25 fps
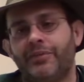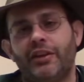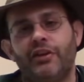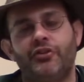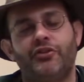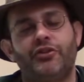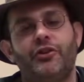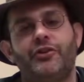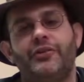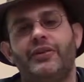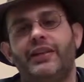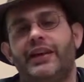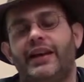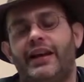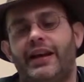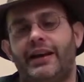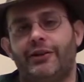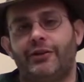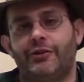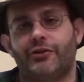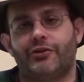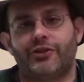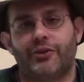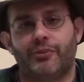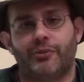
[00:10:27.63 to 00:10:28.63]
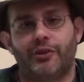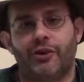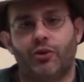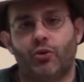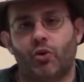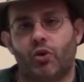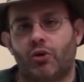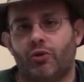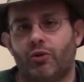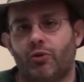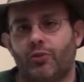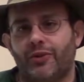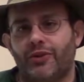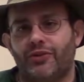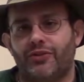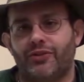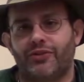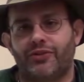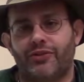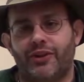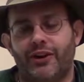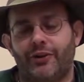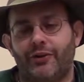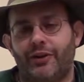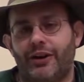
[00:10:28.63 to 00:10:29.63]
You certainly can use some of the oral
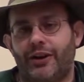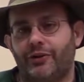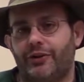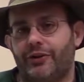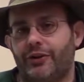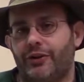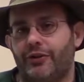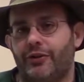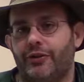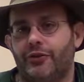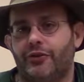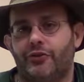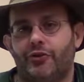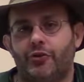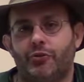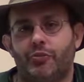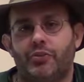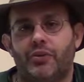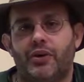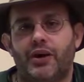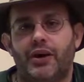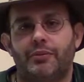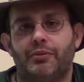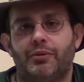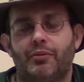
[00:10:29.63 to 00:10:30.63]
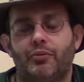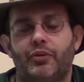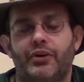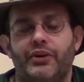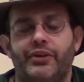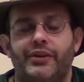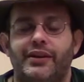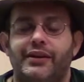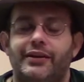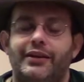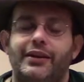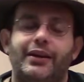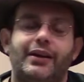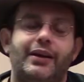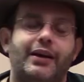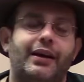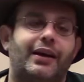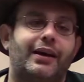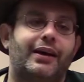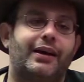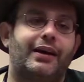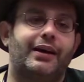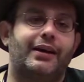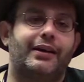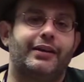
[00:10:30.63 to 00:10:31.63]
rinses that are out there. There's no problem with it.
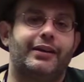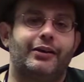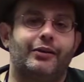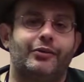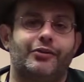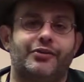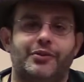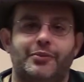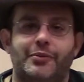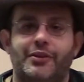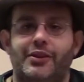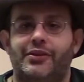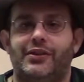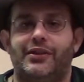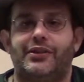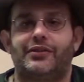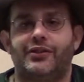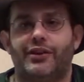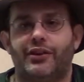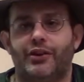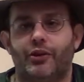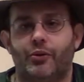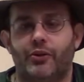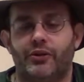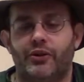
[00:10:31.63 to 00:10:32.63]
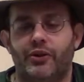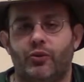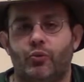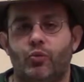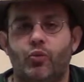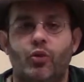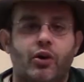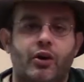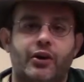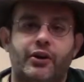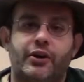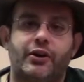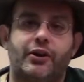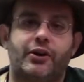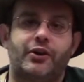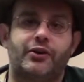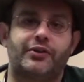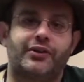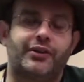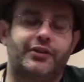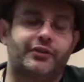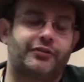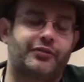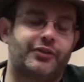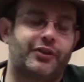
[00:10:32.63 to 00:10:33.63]
Some of the things that go in their water
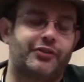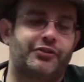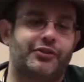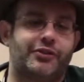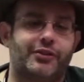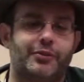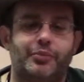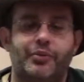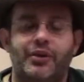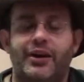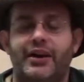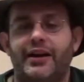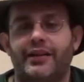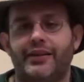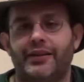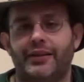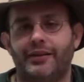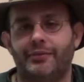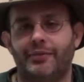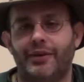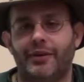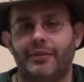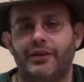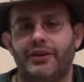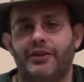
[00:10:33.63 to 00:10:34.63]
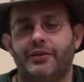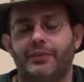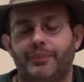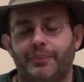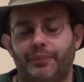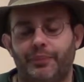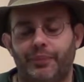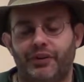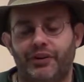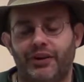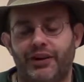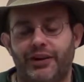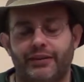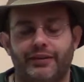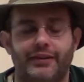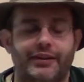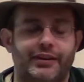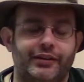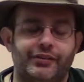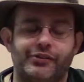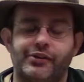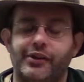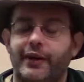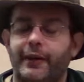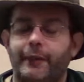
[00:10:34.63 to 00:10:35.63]
to freshen the breath and maybe protect
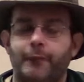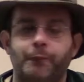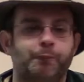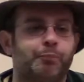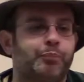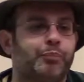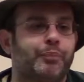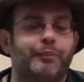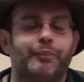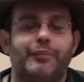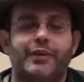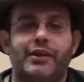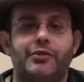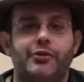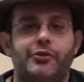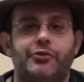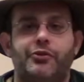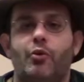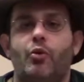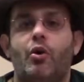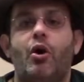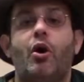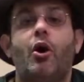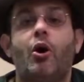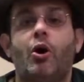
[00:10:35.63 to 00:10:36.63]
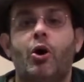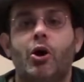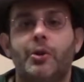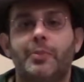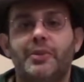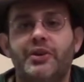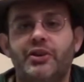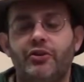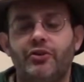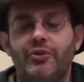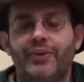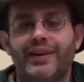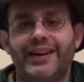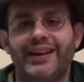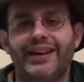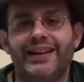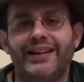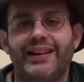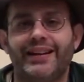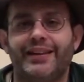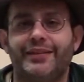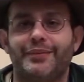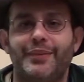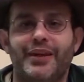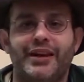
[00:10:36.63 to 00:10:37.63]
things. There's no harm in doing
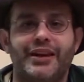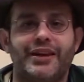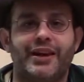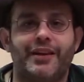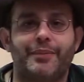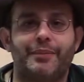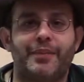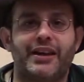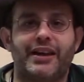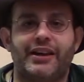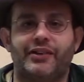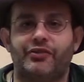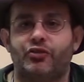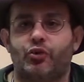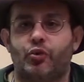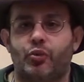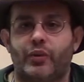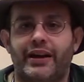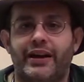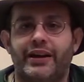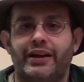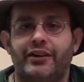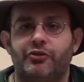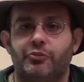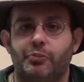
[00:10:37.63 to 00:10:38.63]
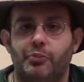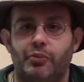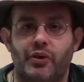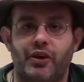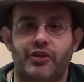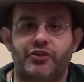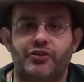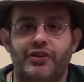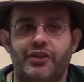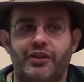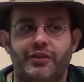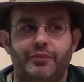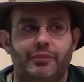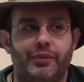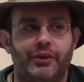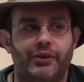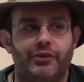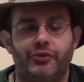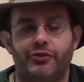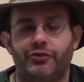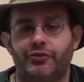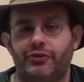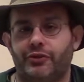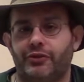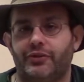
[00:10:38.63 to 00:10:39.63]
it. It may not be as great as brushing,
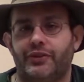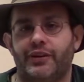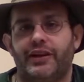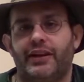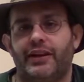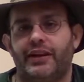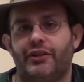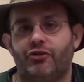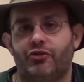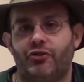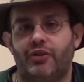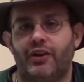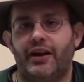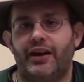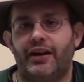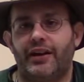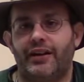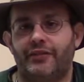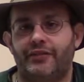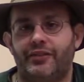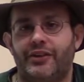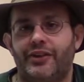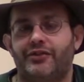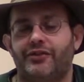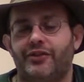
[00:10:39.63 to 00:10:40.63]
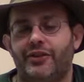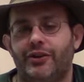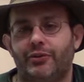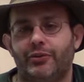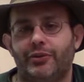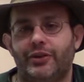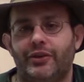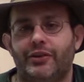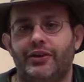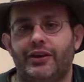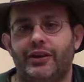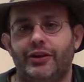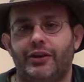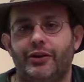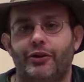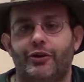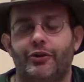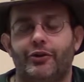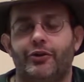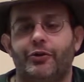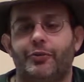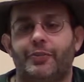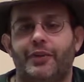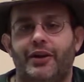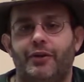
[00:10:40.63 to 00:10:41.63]
but you certainly can try it if that's the only thing,
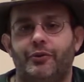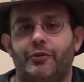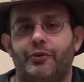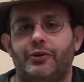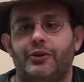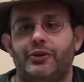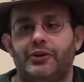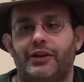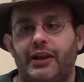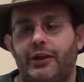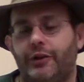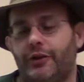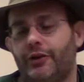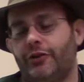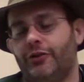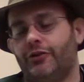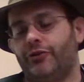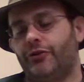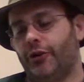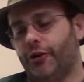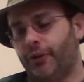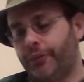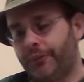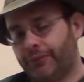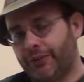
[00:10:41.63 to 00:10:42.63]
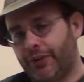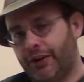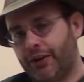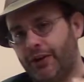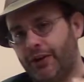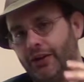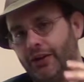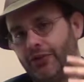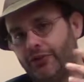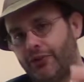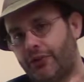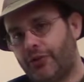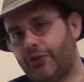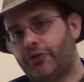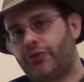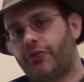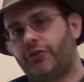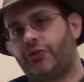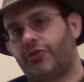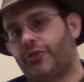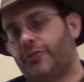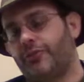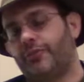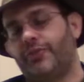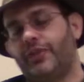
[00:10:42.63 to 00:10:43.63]
your pet will allow you to do. So those are
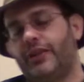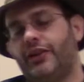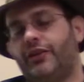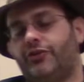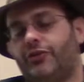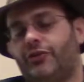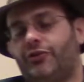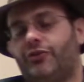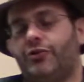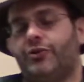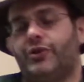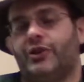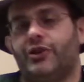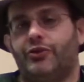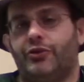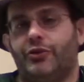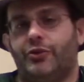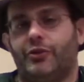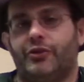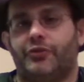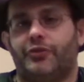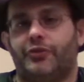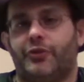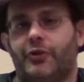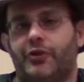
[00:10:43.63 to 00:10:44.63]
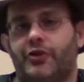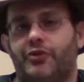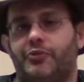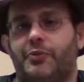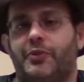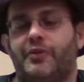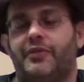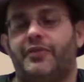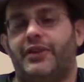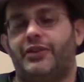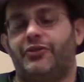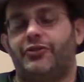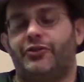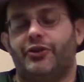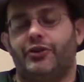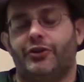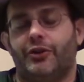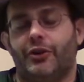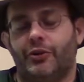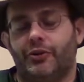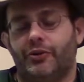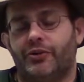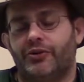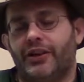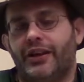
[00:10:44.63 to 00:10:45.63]
some things that you can do as far as prevention
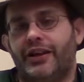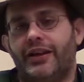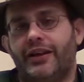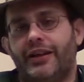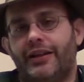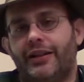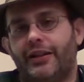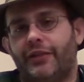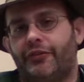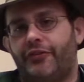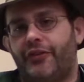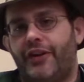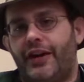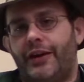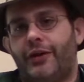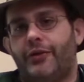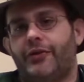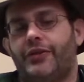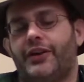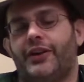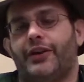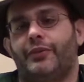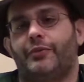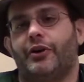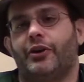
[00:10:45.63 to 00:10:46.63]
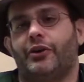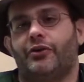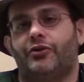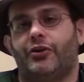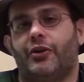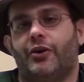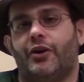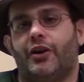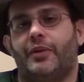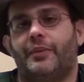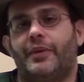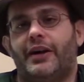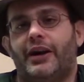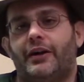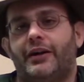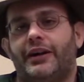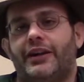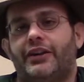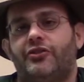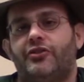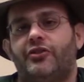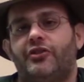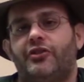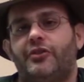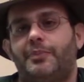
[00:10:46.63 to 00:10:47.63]
goes. The final thing I'm going to talk about
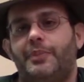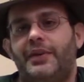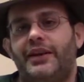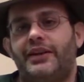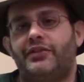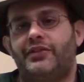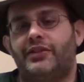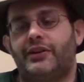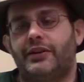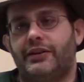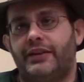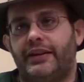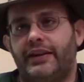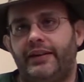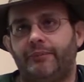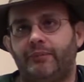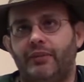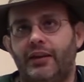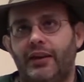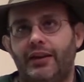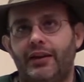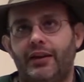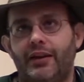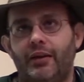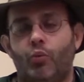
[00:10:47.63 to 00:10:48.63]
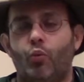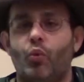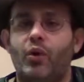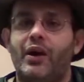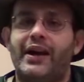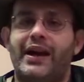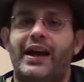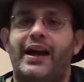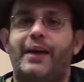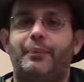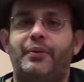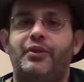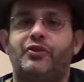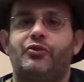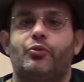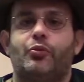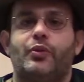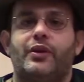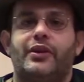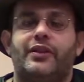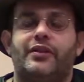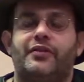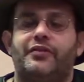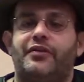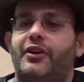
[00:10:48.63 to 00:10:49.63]
is just basically what happens
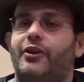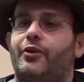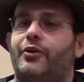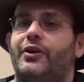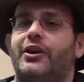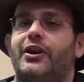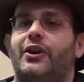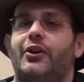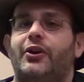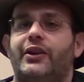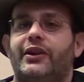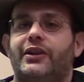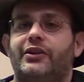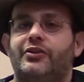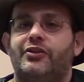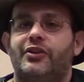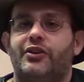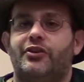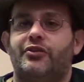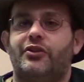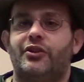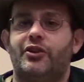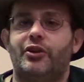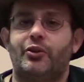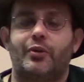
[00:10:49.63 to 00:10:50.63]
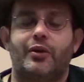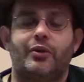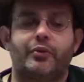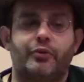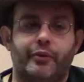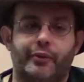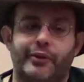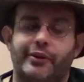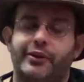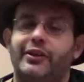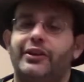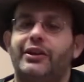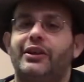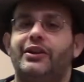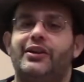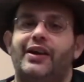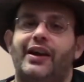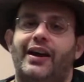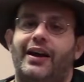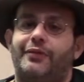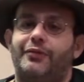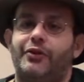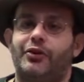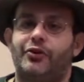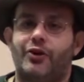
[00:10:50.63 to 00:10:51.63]
when the veterinarian says, you know what, we really need to
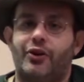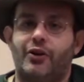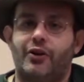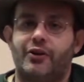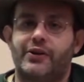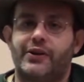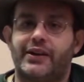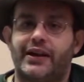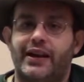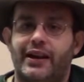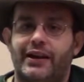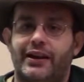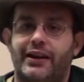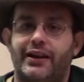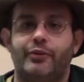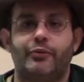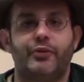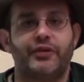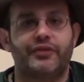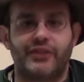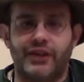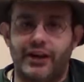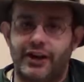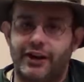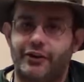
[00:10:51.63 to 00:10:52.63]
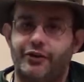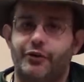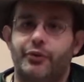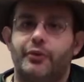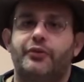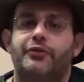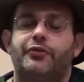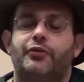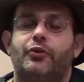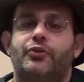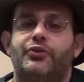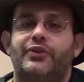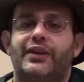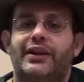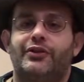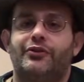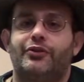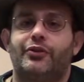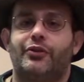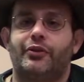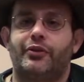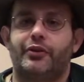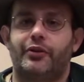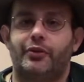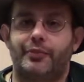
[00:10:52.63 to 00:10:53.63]
have your dog or cat in. We've got to do a full
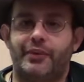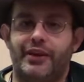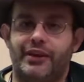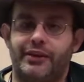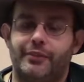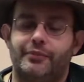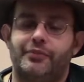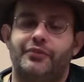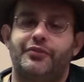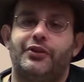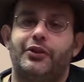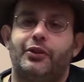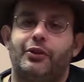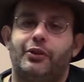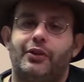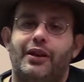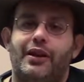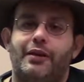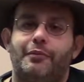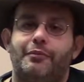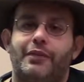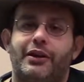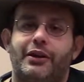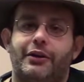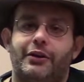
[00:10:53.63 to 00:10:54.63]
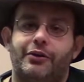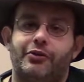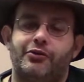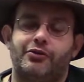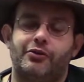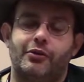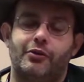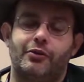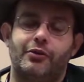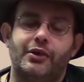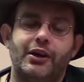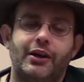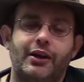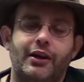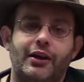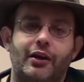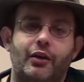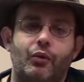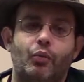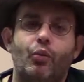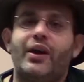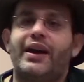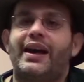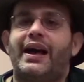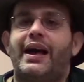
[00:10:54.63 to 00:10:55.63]
dental. It'll make them feel a lot better. So
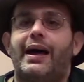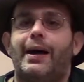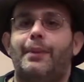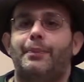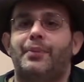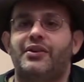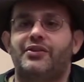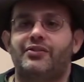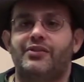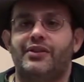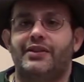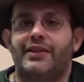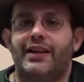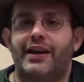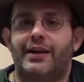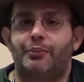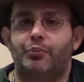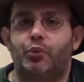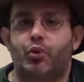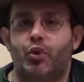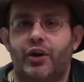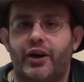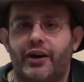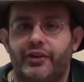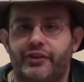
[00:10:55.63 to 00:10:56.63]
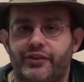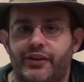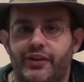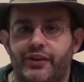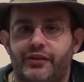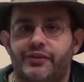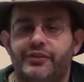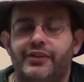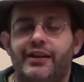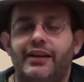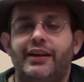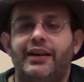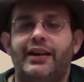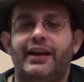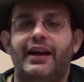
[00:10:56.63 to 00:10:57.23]
what happens in that process?